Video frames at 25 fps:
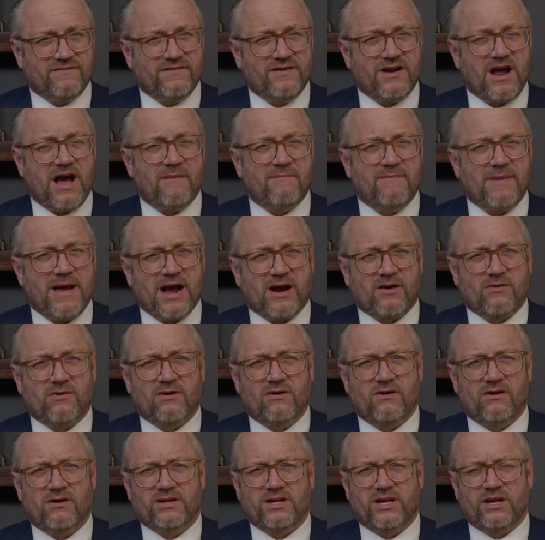not
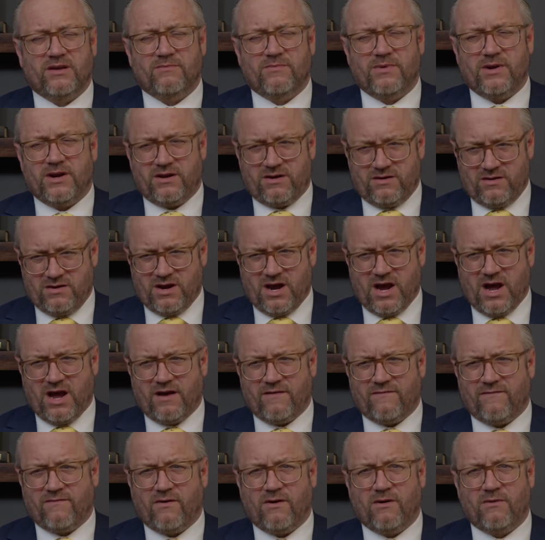backward-looking, but
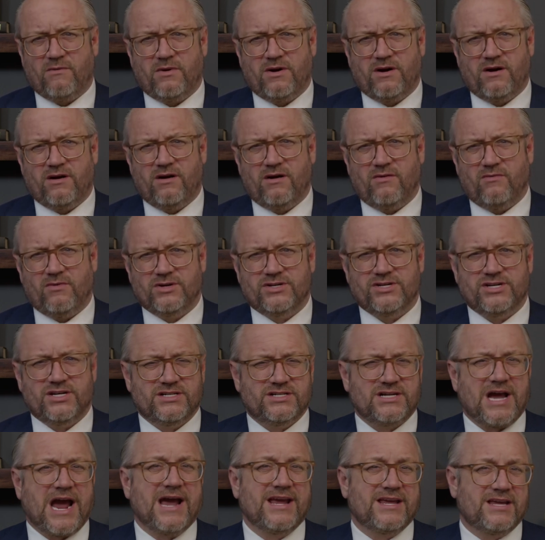uh, forward, which
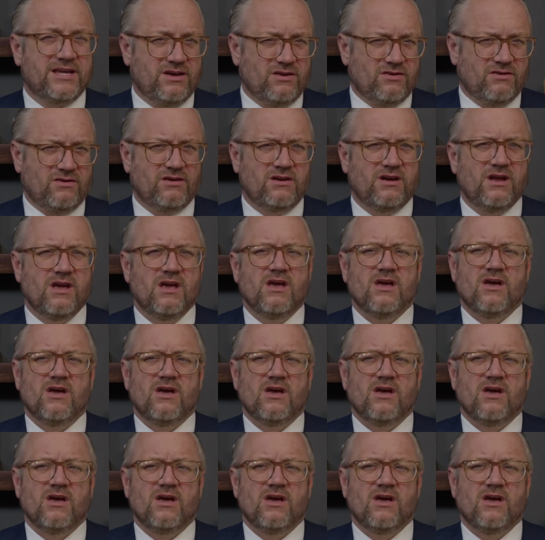is high-yield